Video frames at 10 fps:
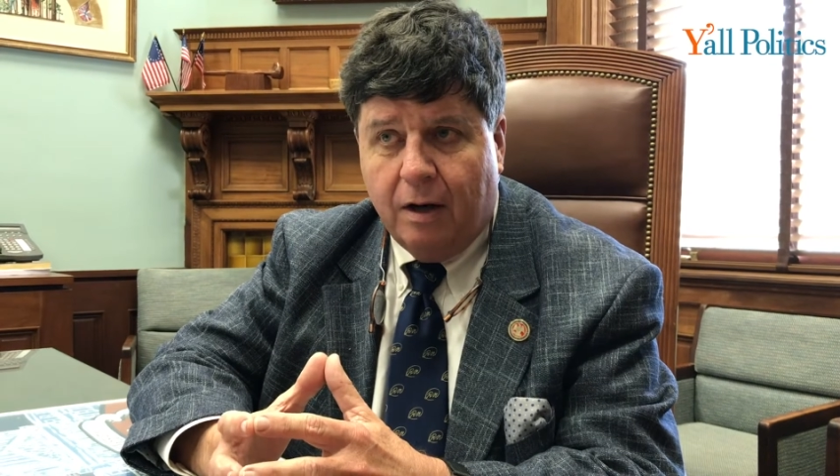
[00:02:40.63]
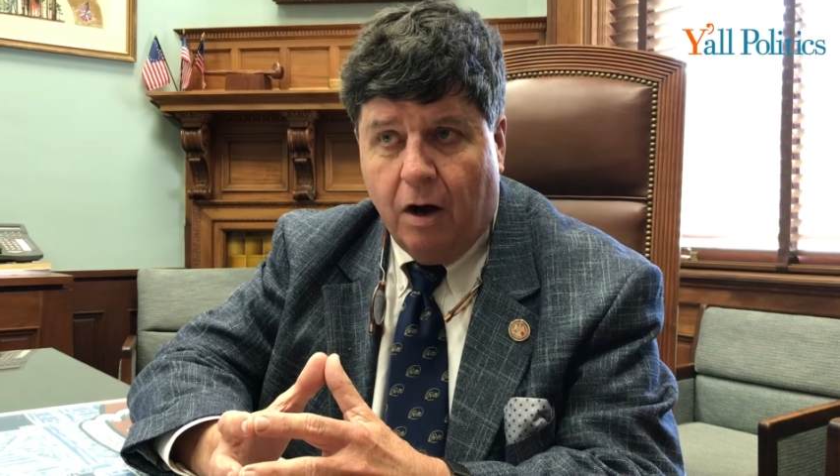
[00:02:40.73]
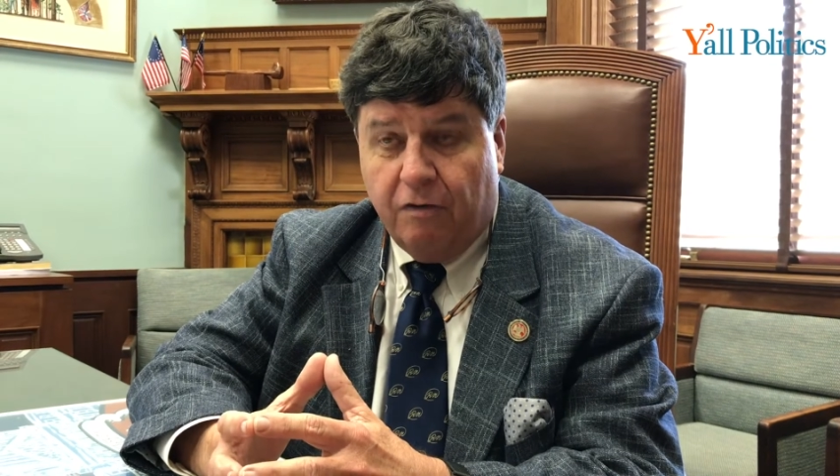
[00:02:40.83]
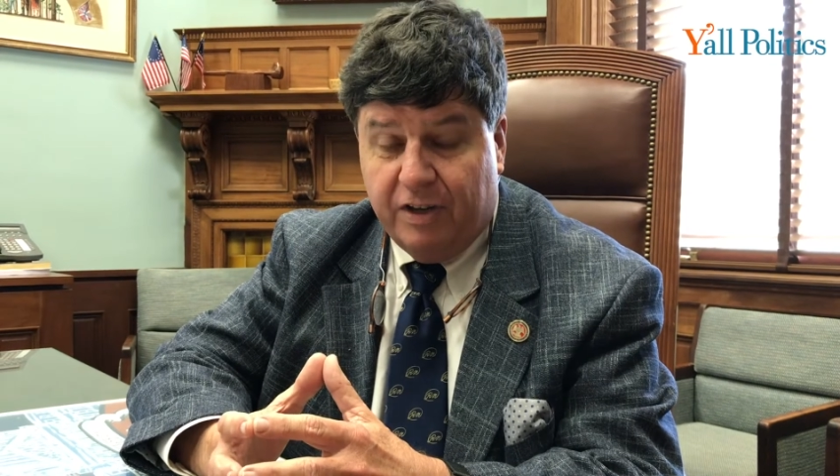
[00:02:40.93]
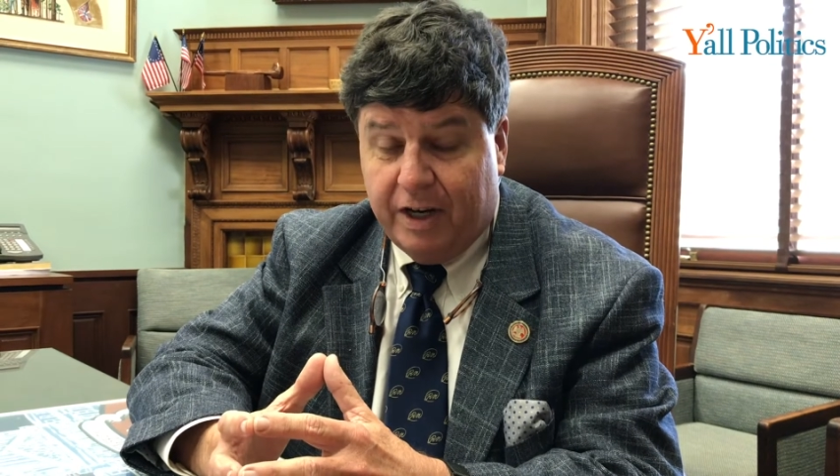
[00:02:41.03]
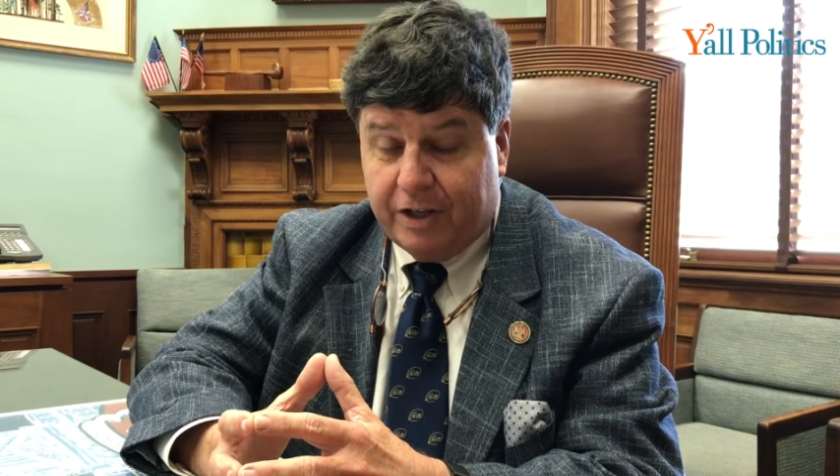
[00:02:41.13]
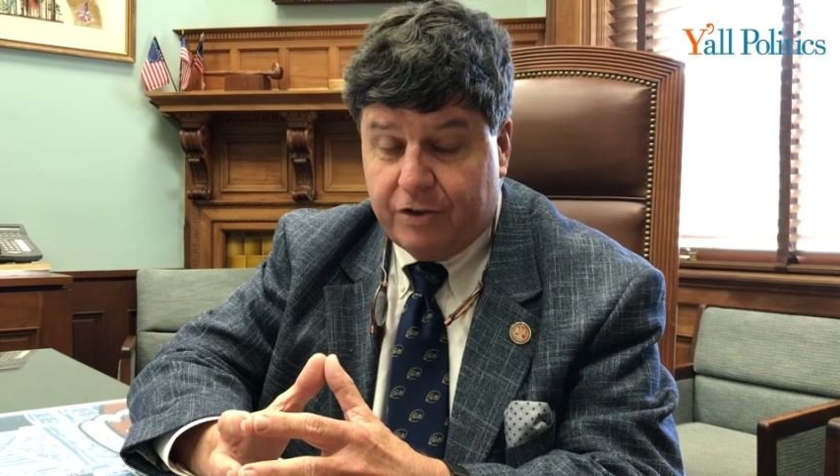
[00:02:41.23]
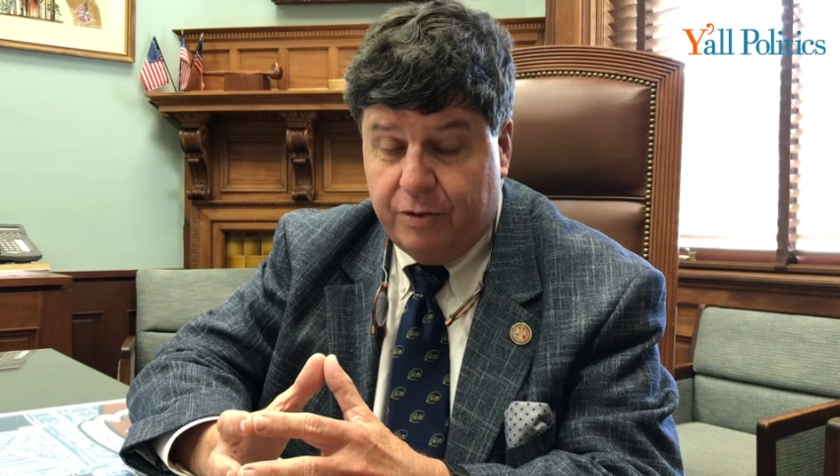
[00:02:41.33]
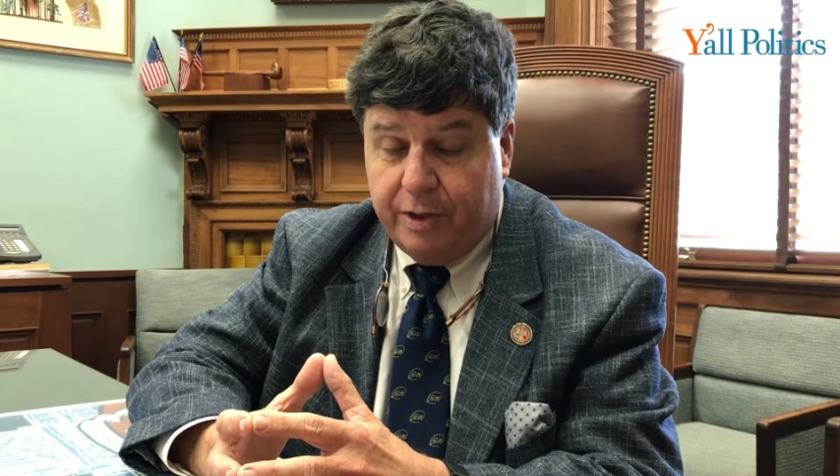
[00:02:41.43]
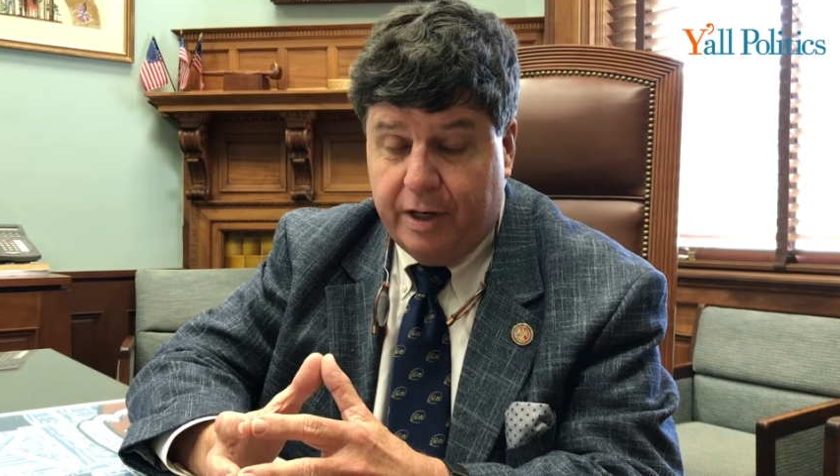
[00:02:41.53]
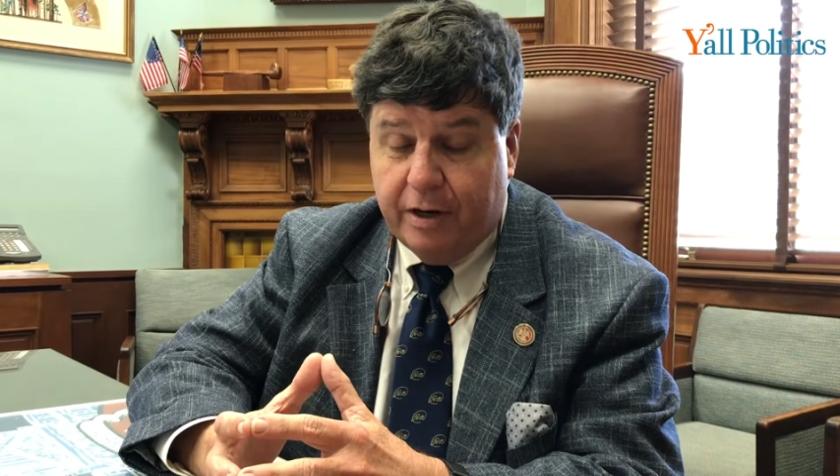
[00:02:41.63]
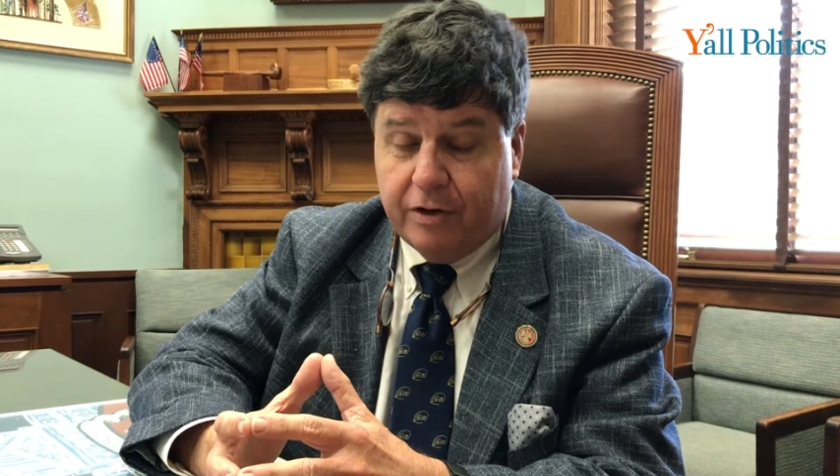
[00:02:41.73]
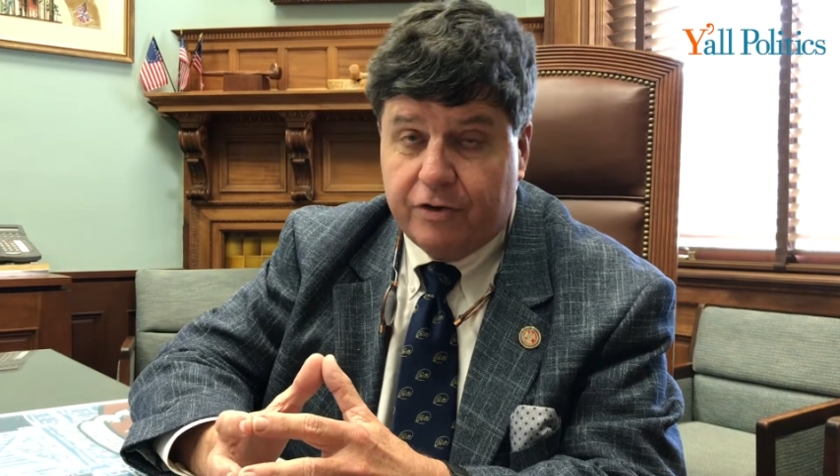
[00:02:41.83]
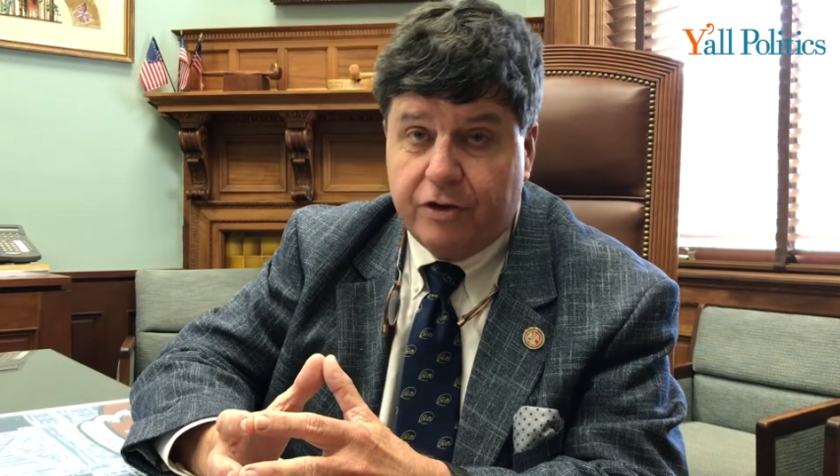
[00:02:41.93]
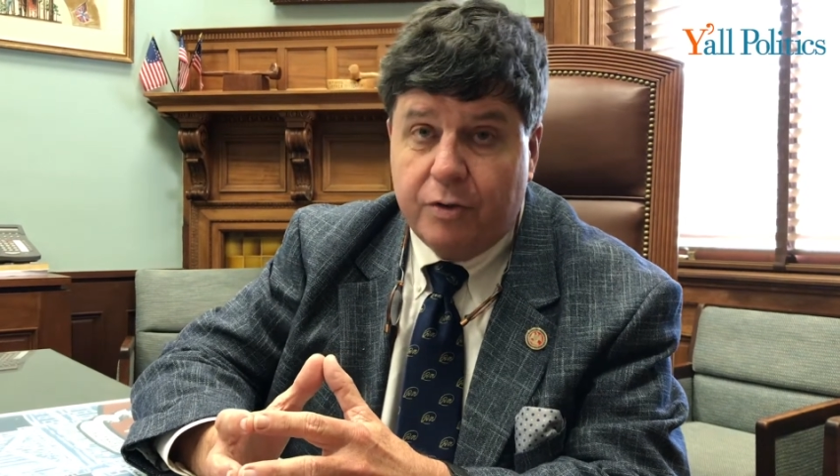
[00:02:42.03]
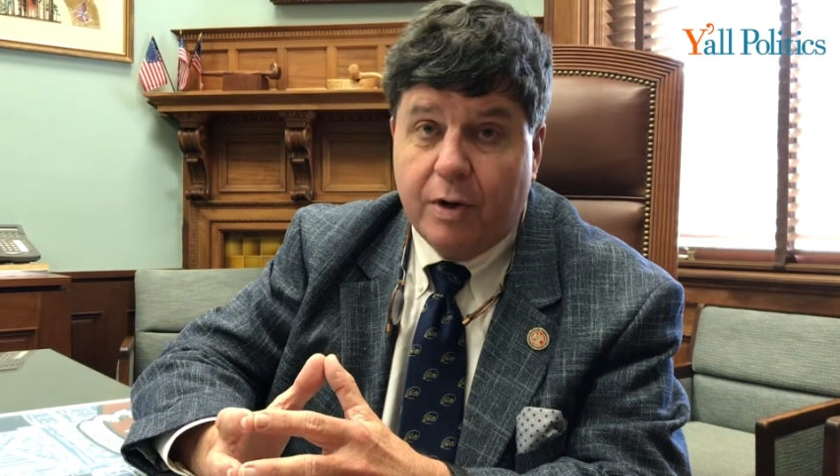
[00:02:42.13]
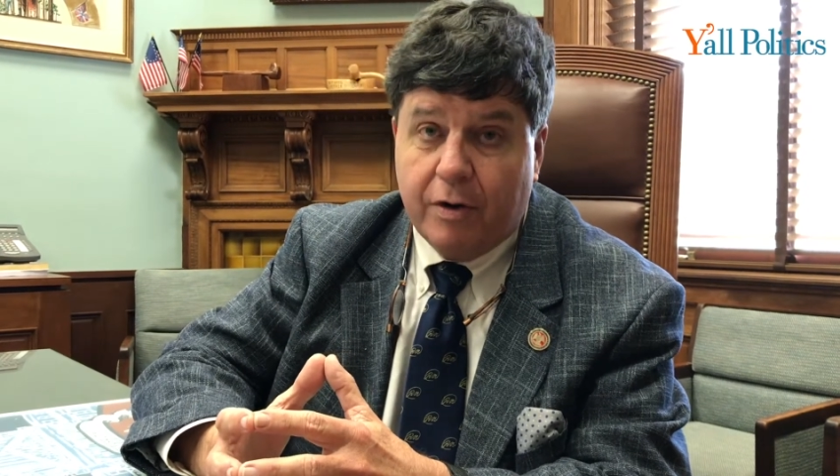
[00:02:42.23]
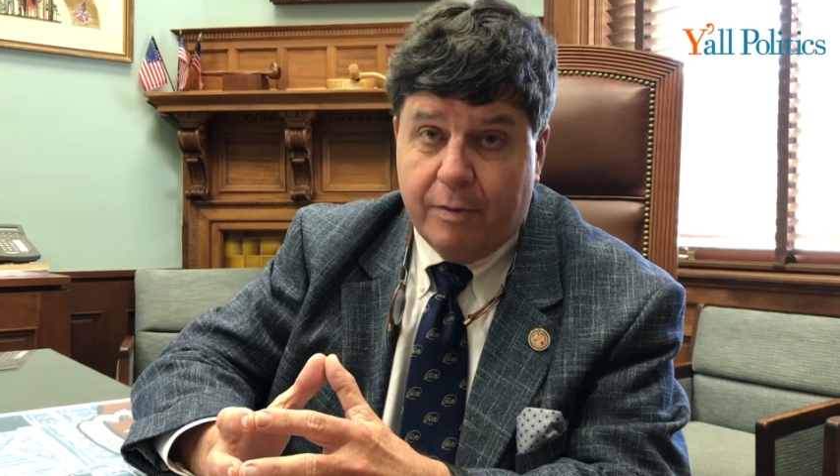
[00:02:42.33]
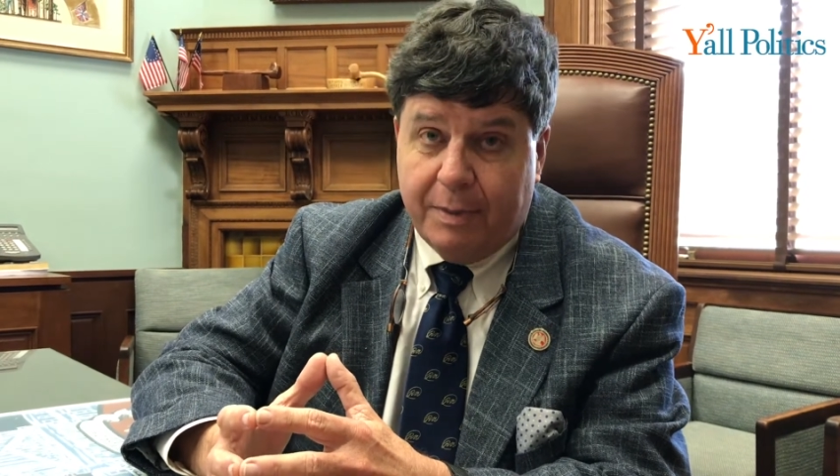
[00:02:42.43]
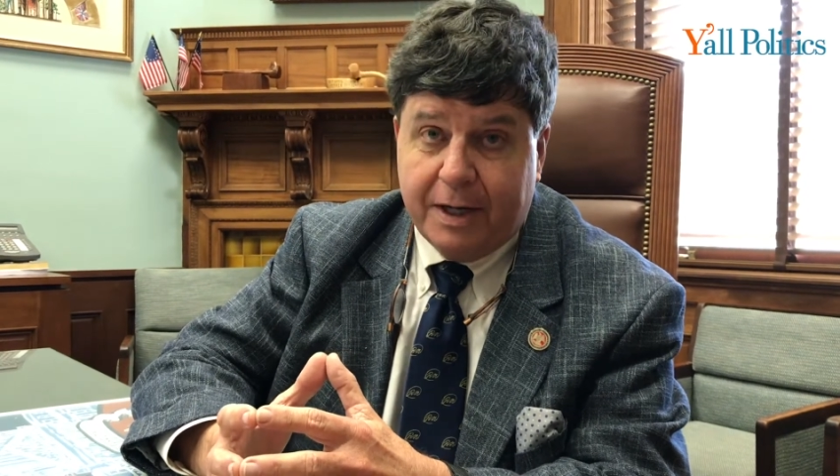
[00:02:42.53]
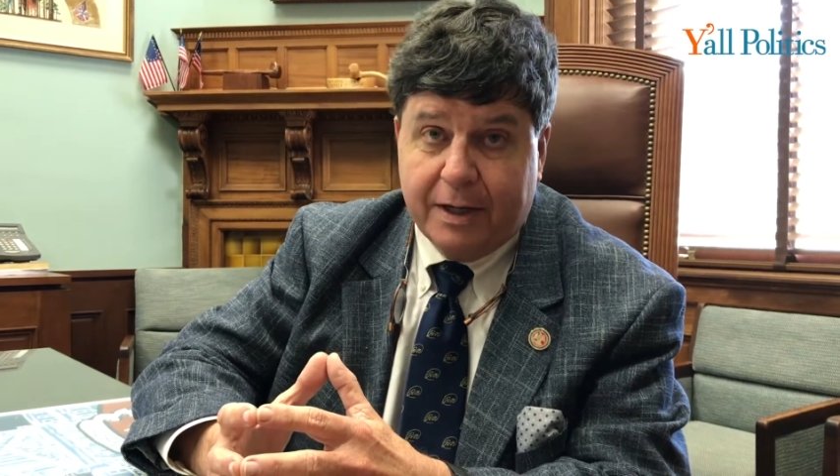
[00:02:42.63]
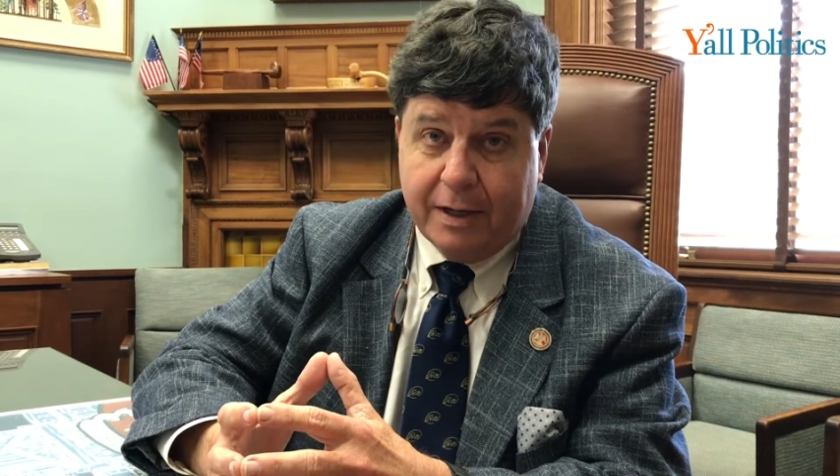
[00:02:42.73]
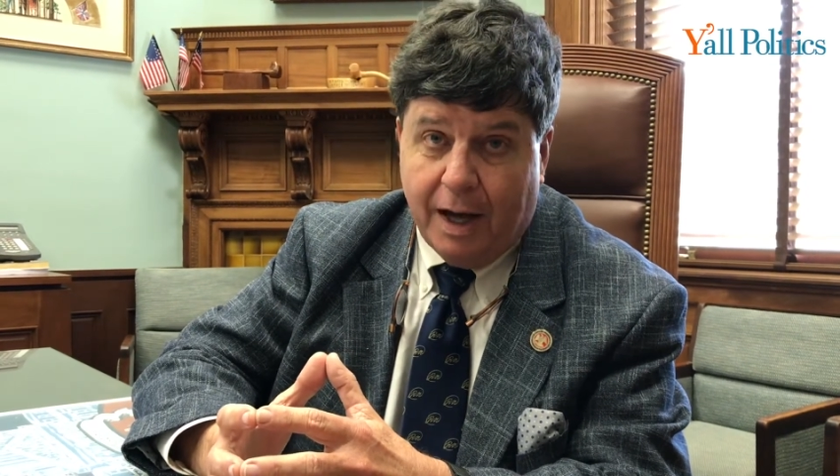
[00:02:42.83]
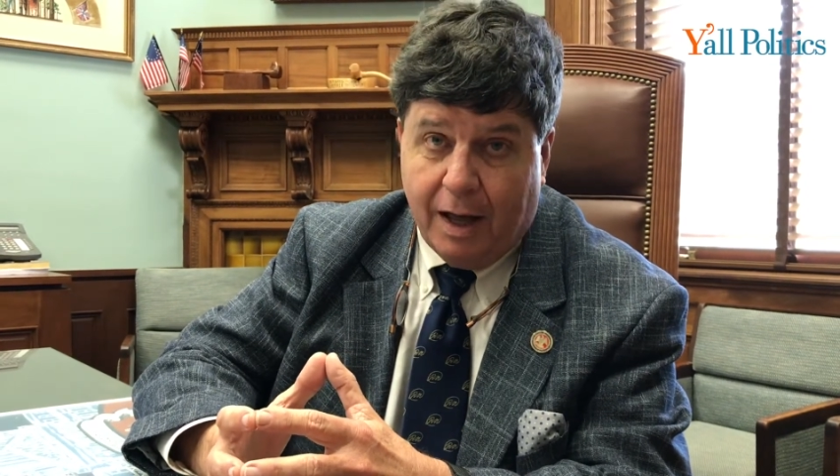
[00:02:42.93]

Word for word: over the next two years $200 million